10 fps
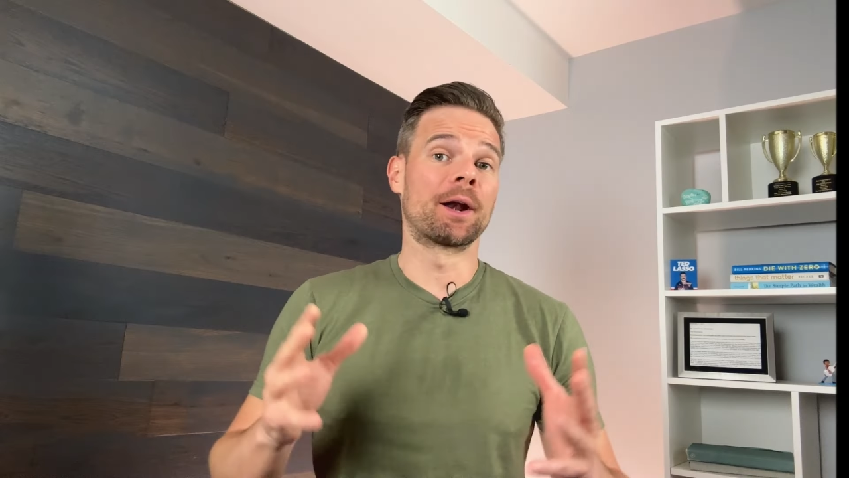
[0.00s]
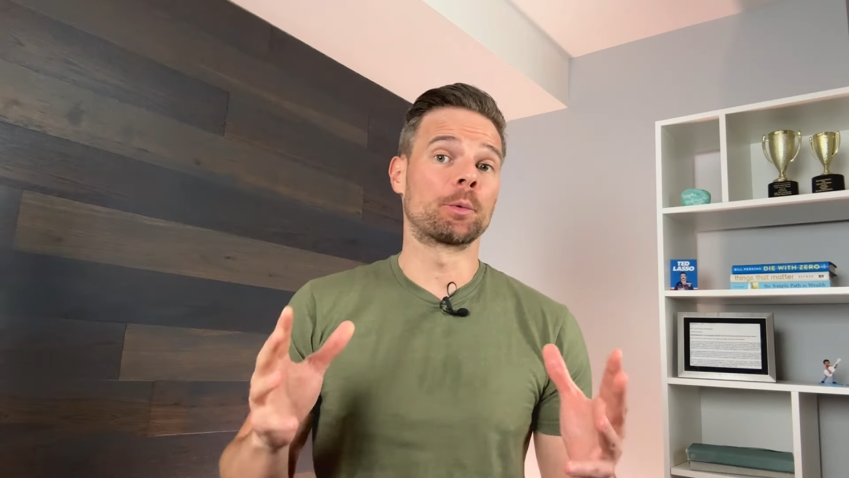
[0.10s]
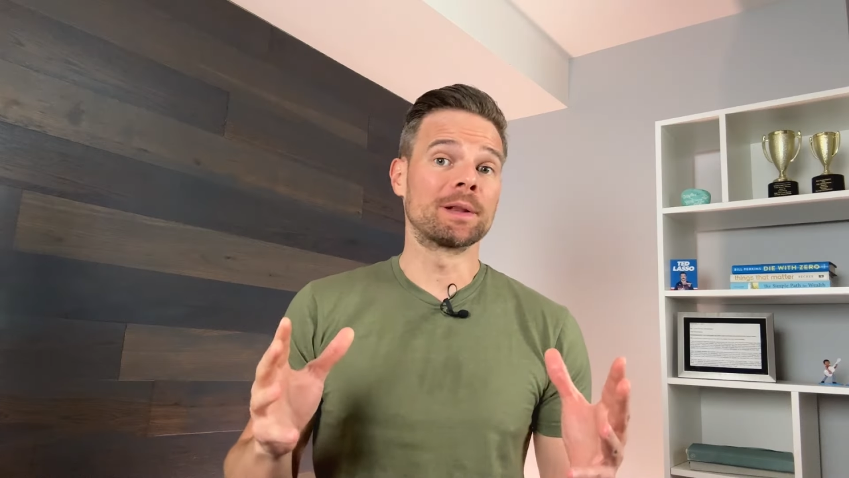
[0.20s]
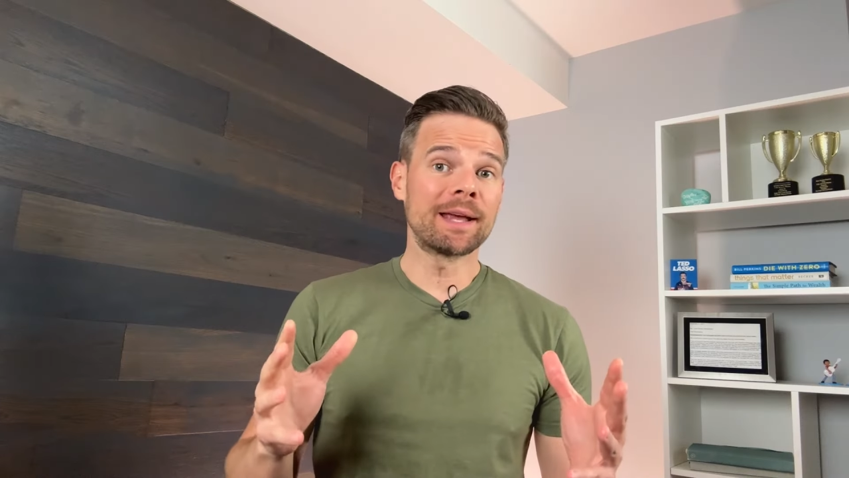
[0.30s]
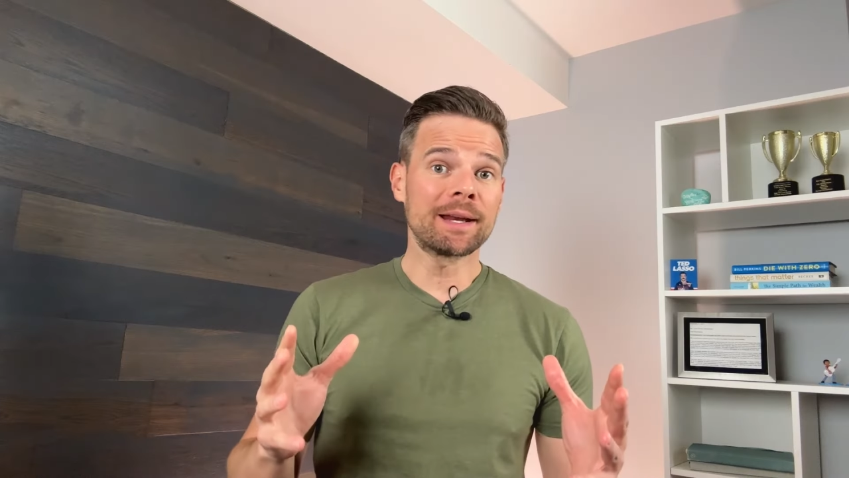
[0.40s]
a
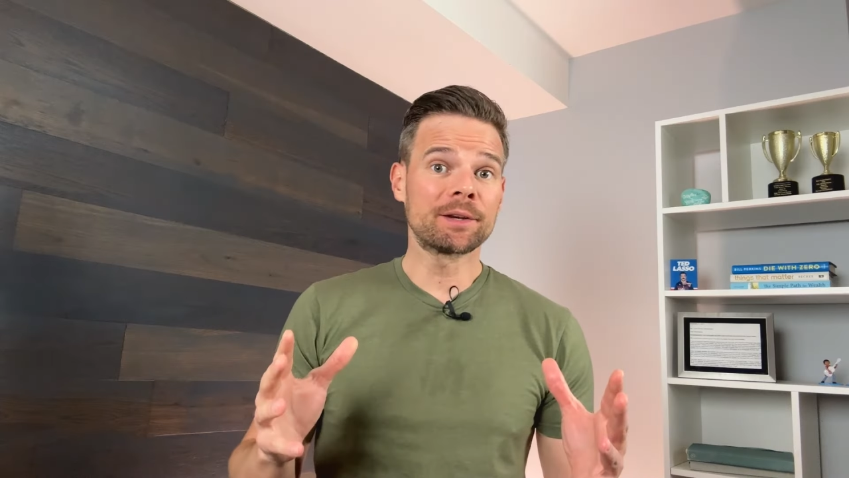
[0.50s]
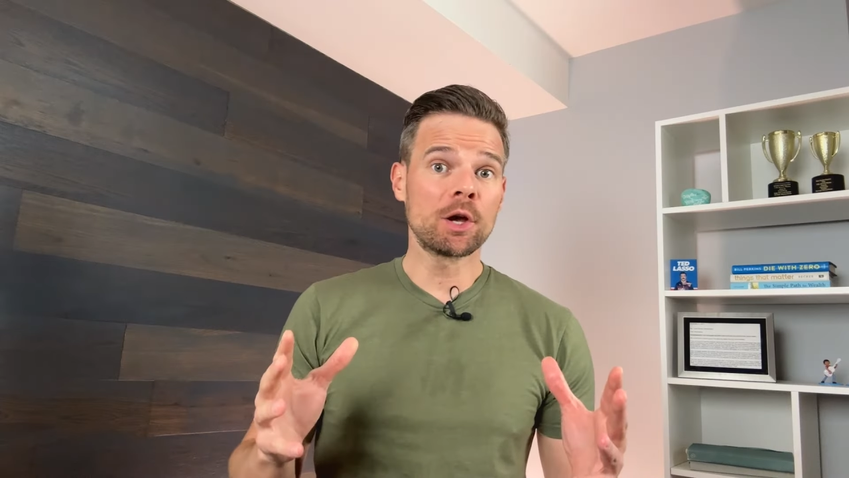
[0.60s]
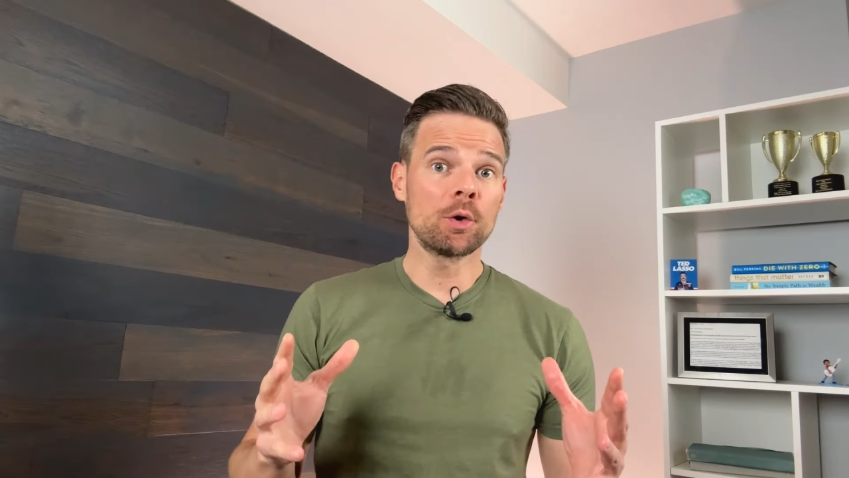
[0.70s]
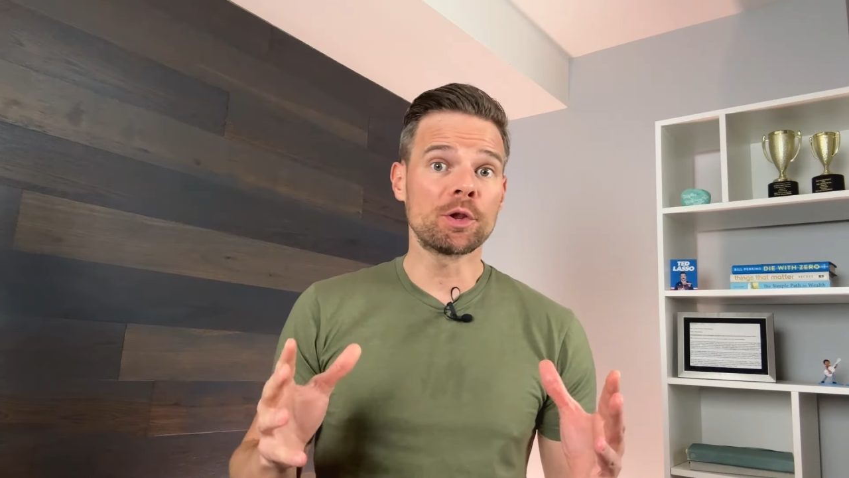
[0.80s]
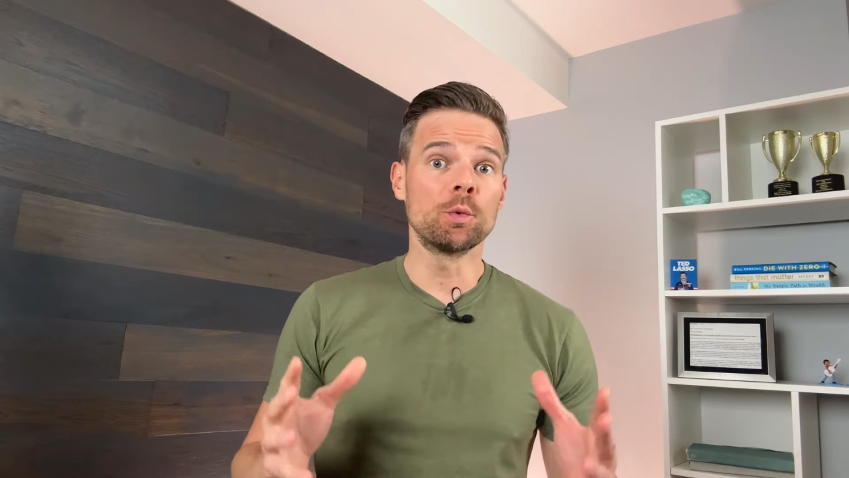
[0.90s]
related
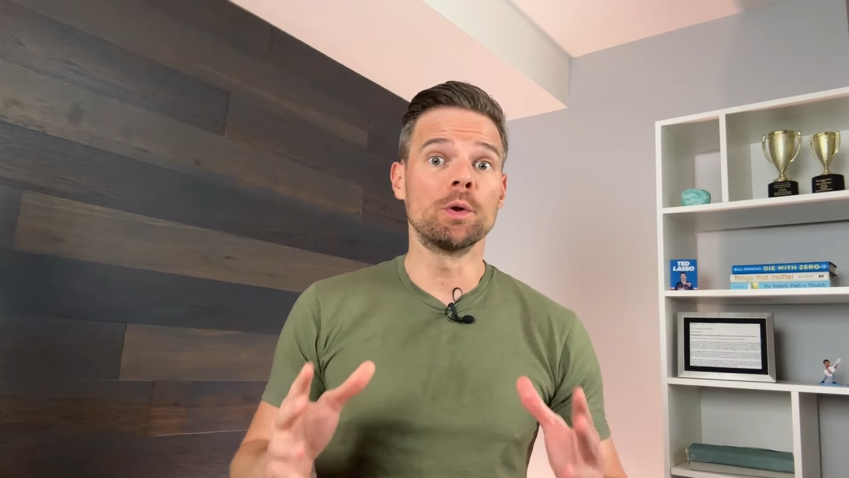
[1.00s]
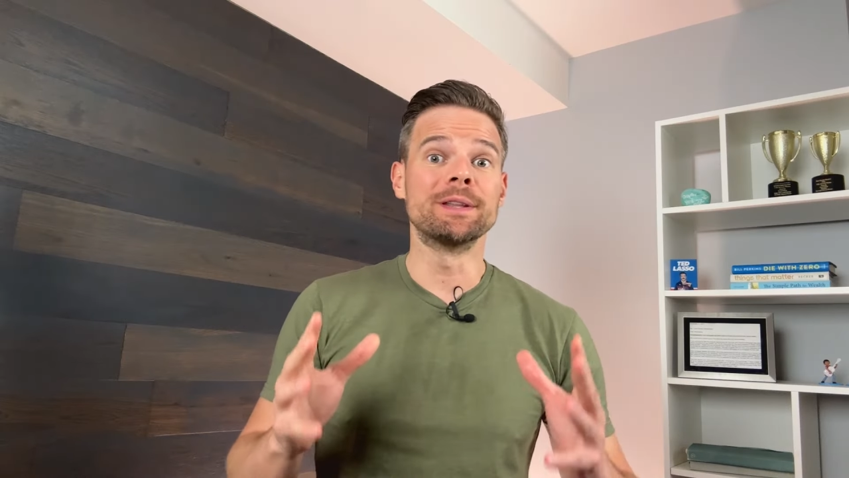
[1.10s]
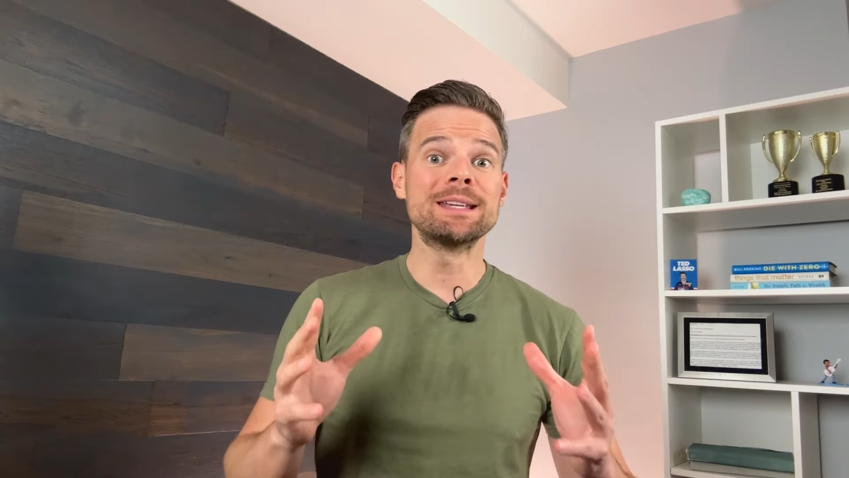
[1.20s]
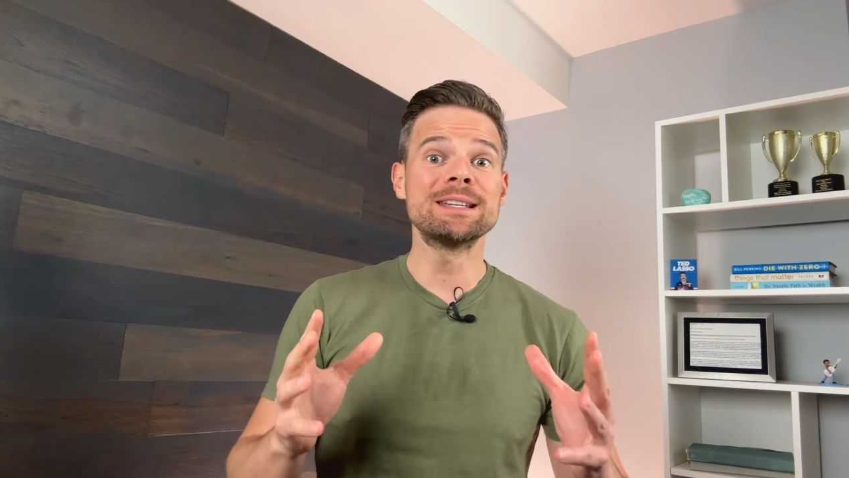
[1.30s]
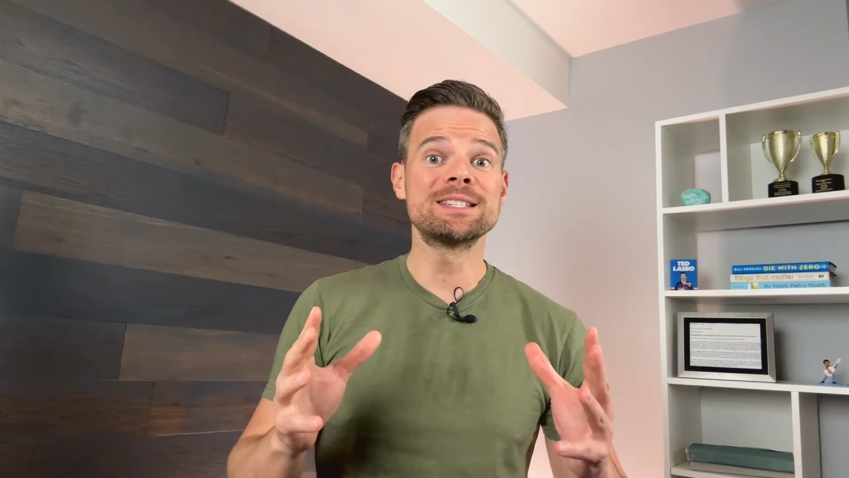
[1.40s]
note, you will
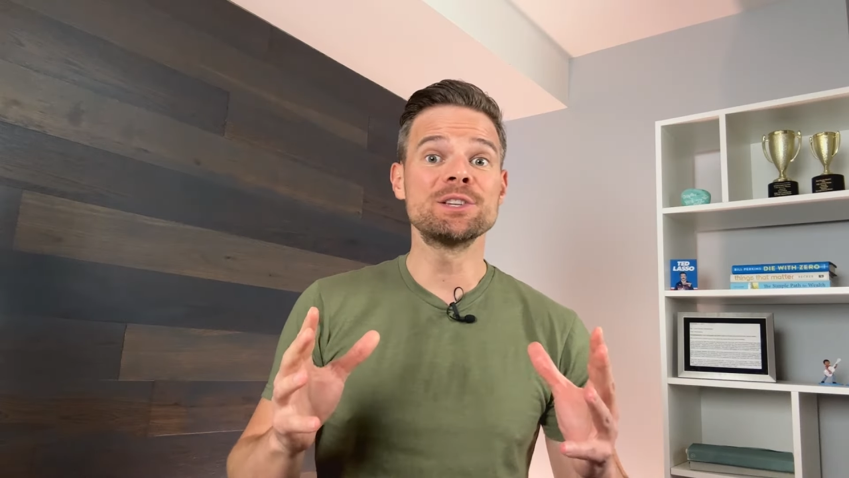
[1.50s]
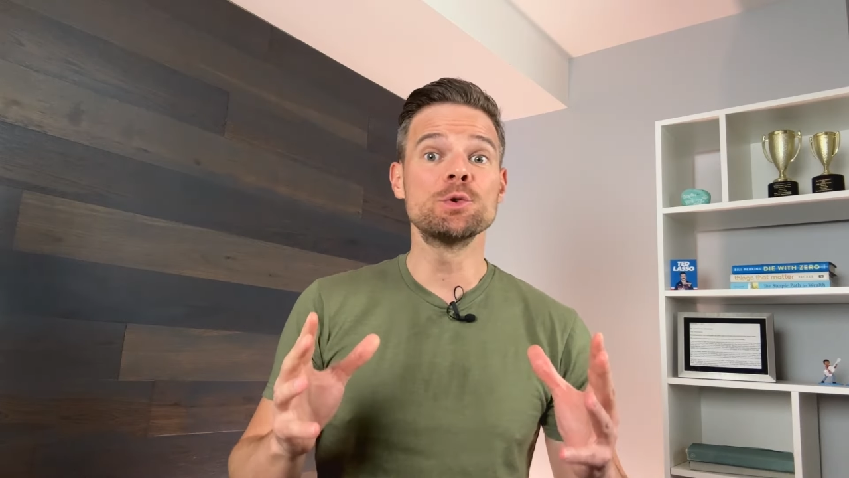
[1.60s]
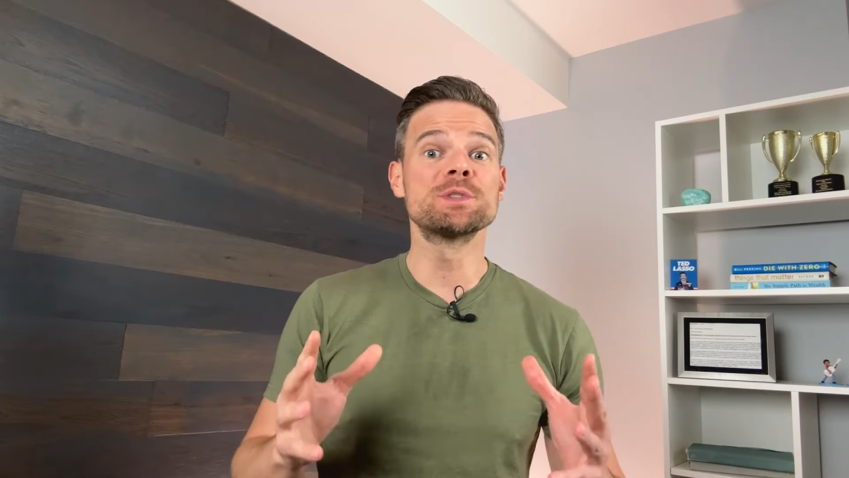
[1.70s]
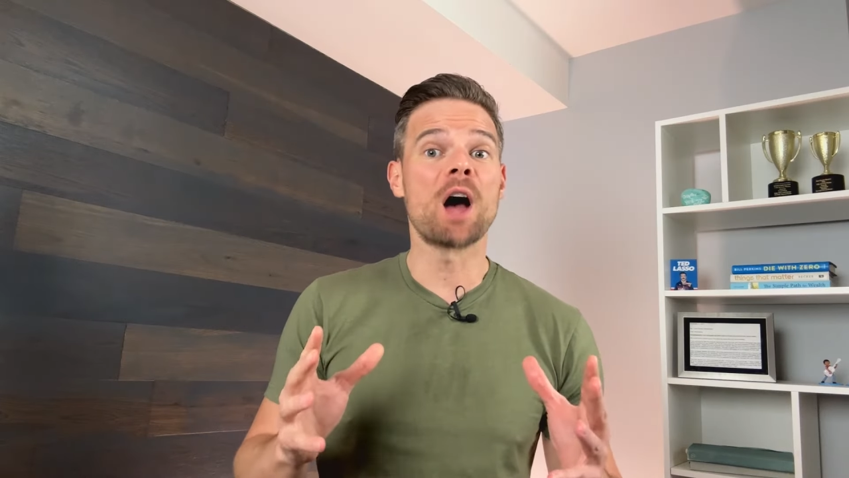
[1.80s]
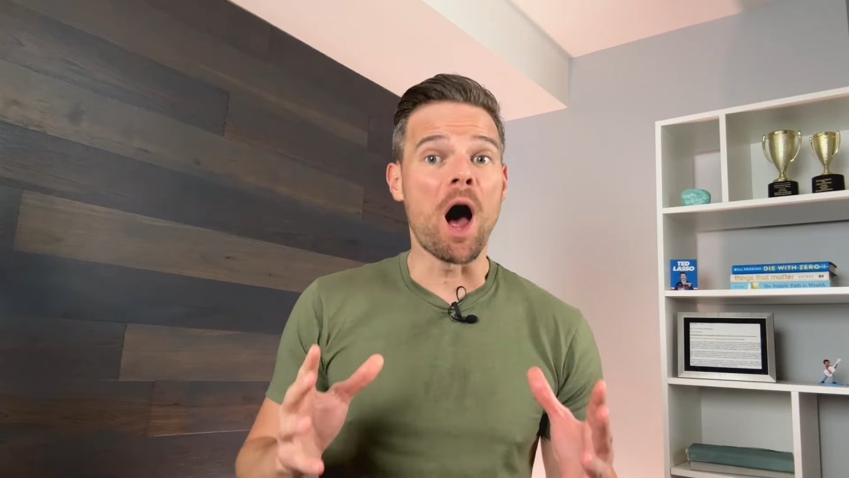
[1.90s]
need to
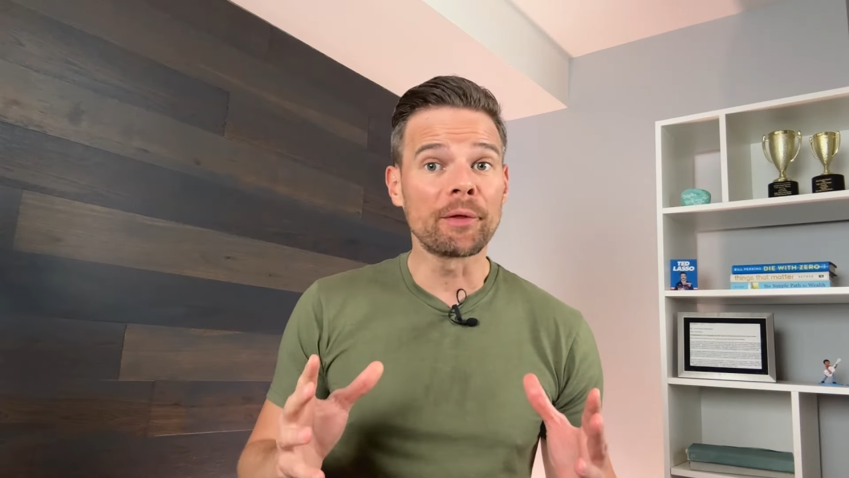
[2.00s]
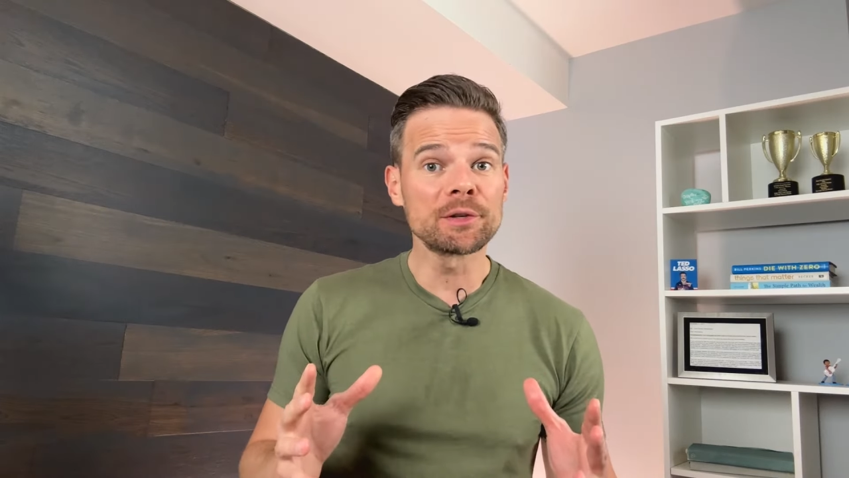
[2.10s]
use other